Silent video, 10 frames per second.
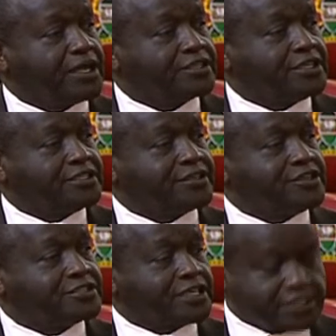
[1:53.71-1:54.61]
And in the
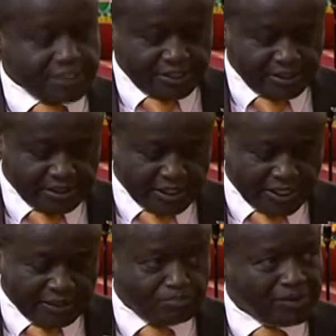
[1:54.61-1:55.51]
recent
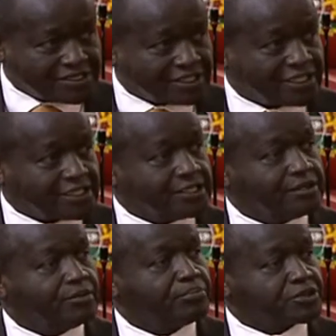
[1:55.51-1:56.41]
uh,
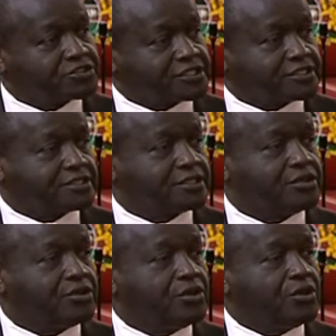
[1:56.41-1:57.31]
budgetary process,
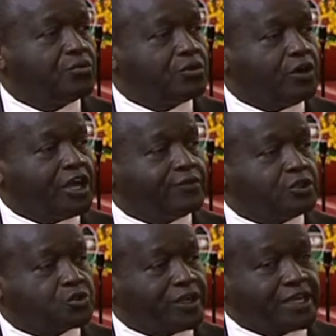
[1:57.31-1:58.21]
we were
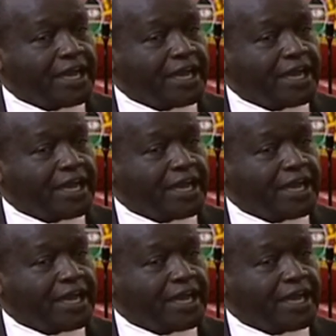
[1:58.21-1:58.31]
able to